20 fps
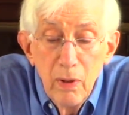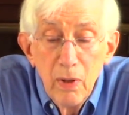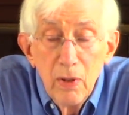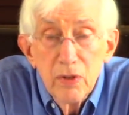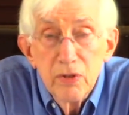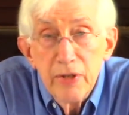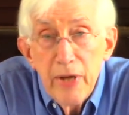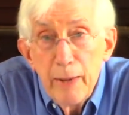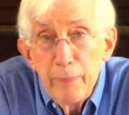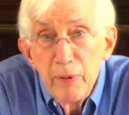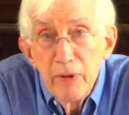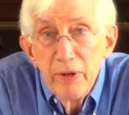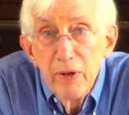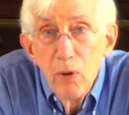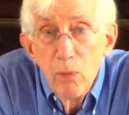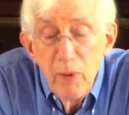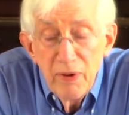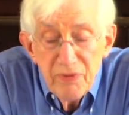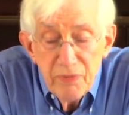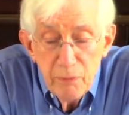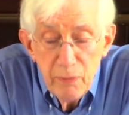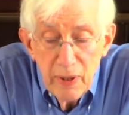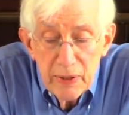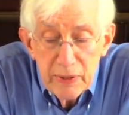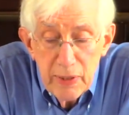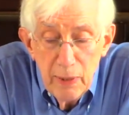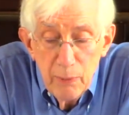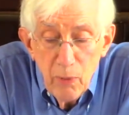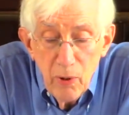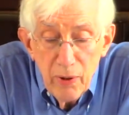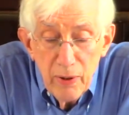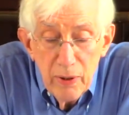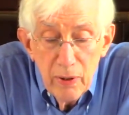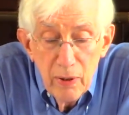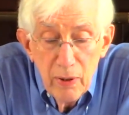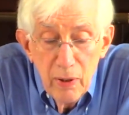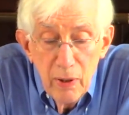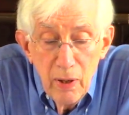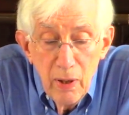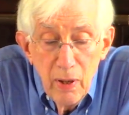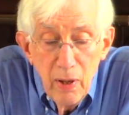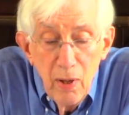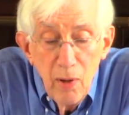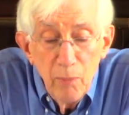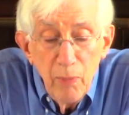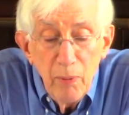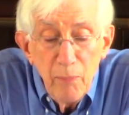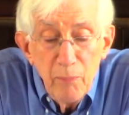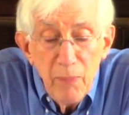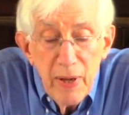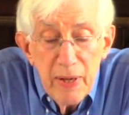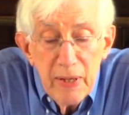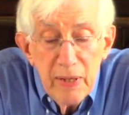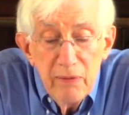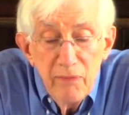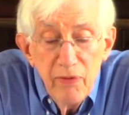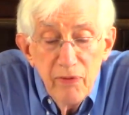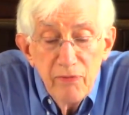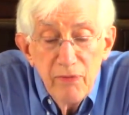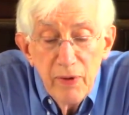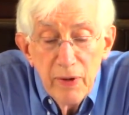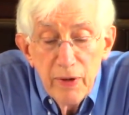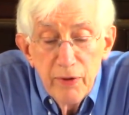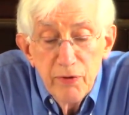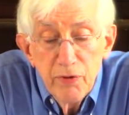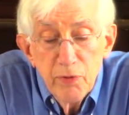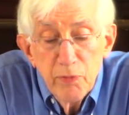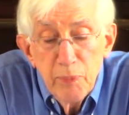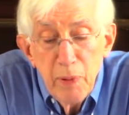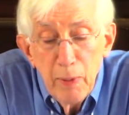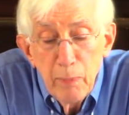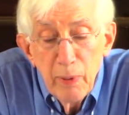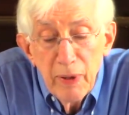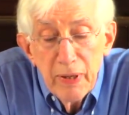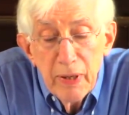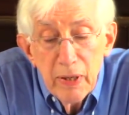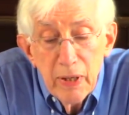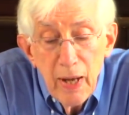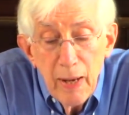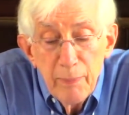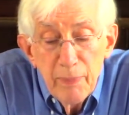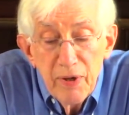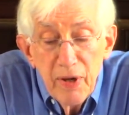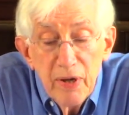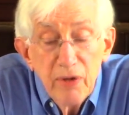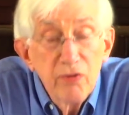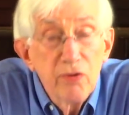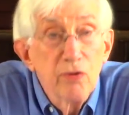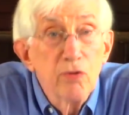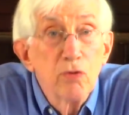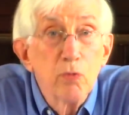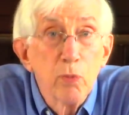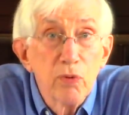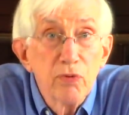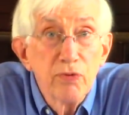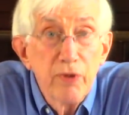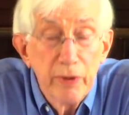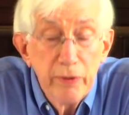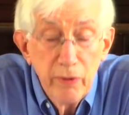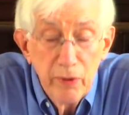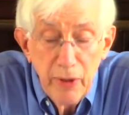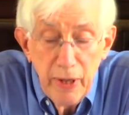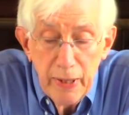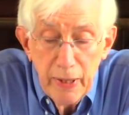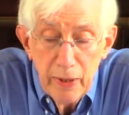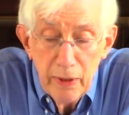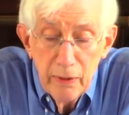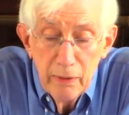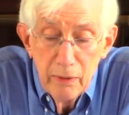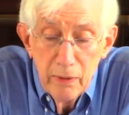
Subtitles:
Chapel Hill wasn't Montgomery, but many of the village's public accommodations were segregated.